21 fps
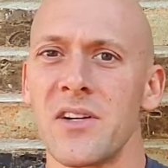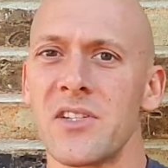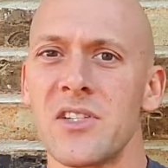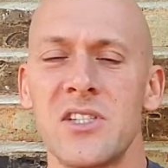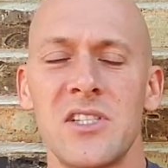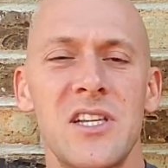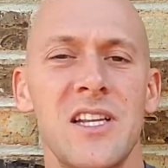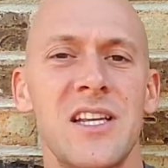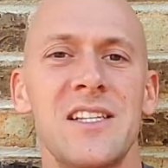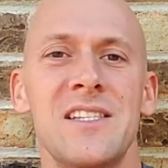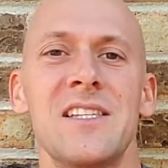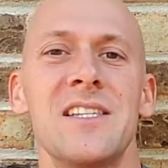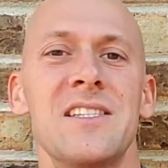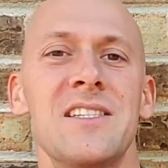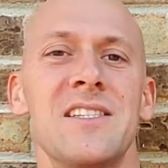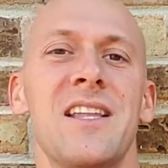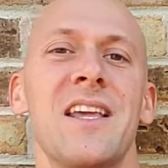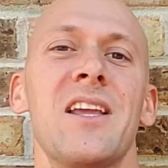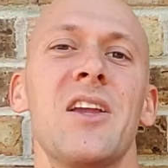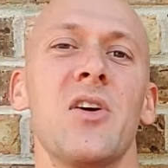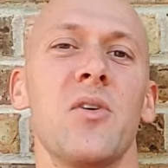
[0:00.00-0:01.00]
Just it's,
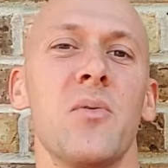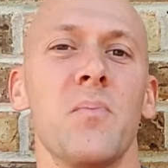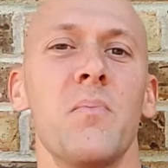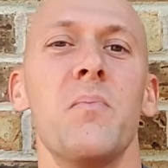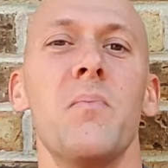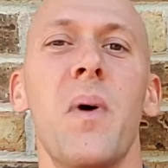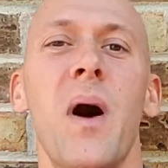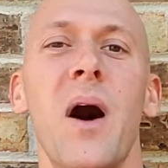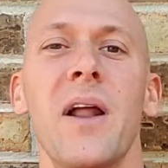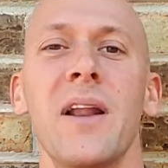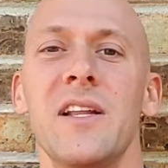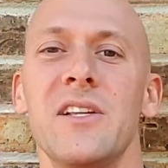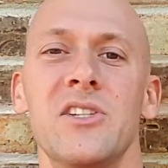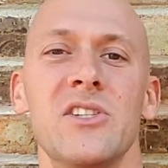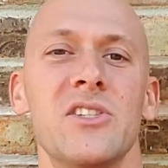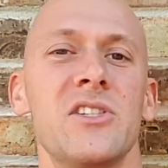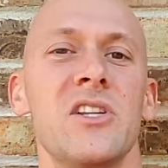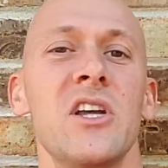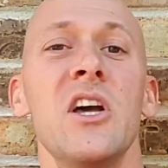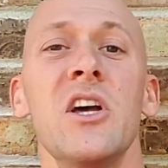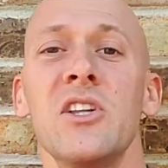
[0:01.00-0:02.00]
it's like your body
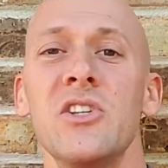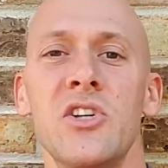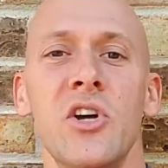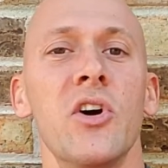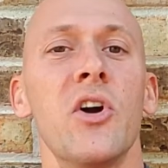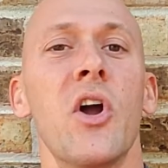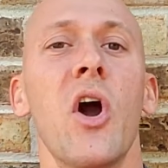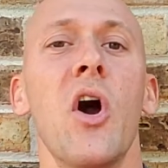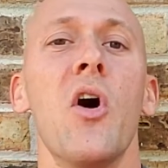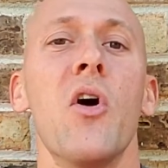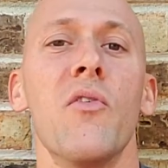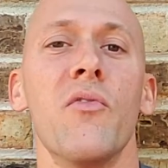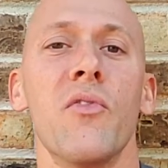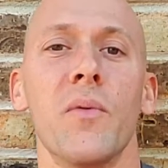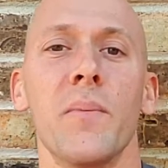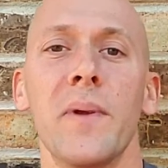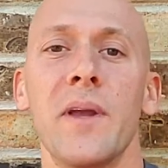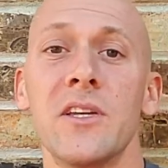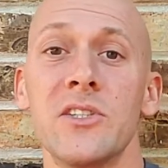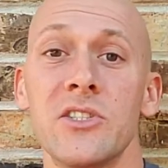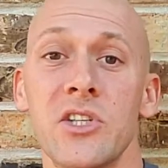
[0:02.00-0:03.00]
just took over
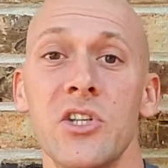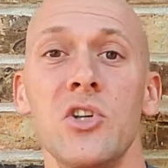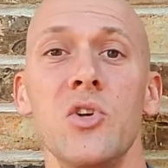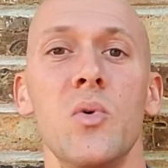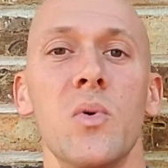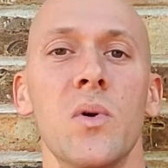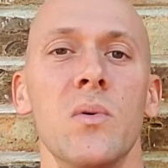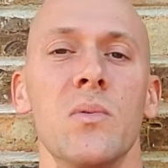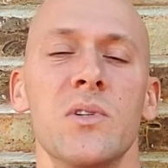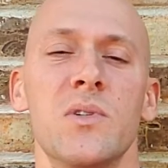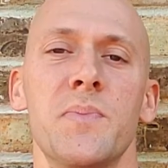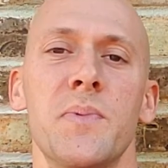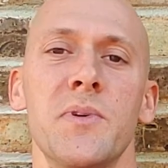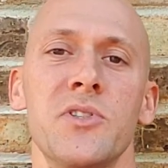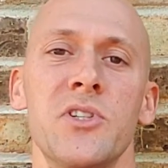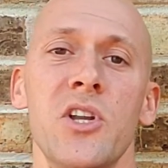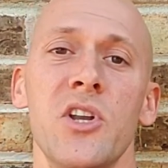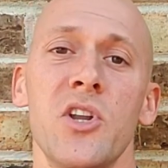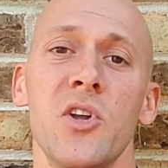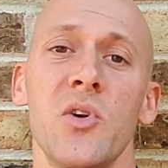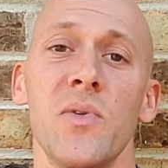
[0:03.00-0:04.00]
because it knew what it was supposed
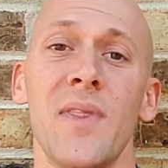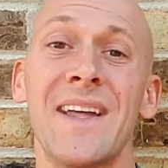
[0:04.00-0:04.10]
to do.